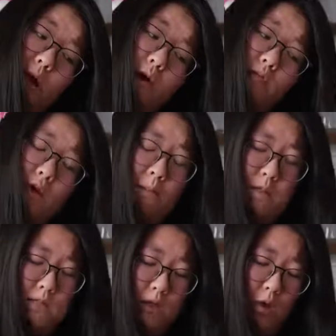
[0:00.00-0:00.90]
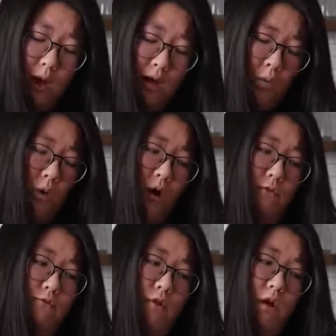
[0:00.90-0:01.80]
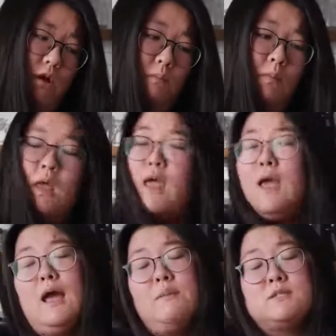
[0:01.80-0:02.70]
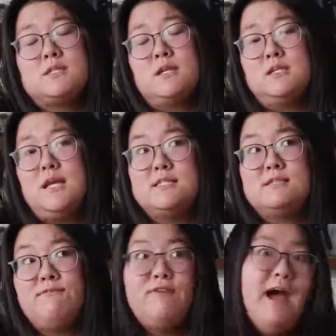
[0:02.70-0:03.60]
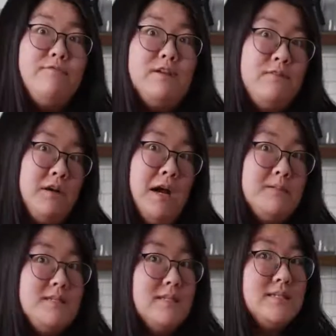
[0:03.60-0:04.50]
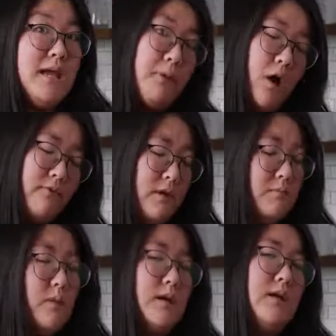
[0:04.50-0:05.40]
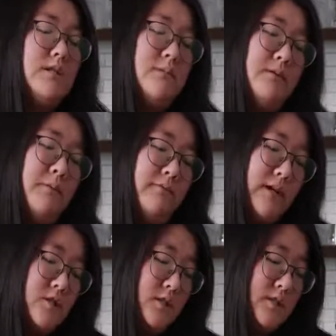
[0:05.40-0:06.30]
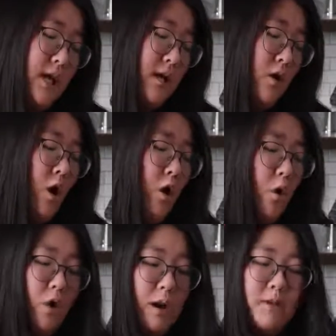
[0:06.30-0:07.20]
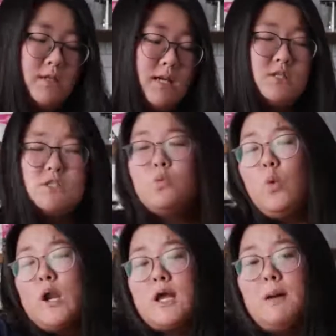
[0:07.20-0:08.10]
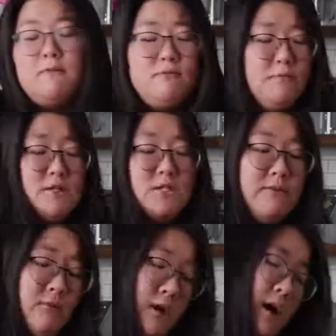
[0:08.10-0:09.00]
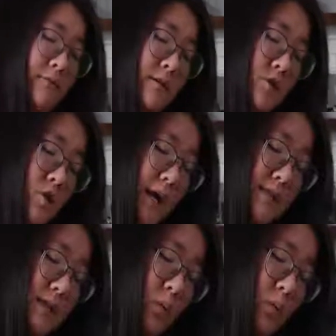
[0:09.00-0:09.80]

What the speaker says: Coffee cuppings can go anywhere from, hey, I'm just gonna taste 5 different cups of the same coffee in terms of professional setting, or I'm gonna taste just 1 cup of a bunch of different coffees to try to see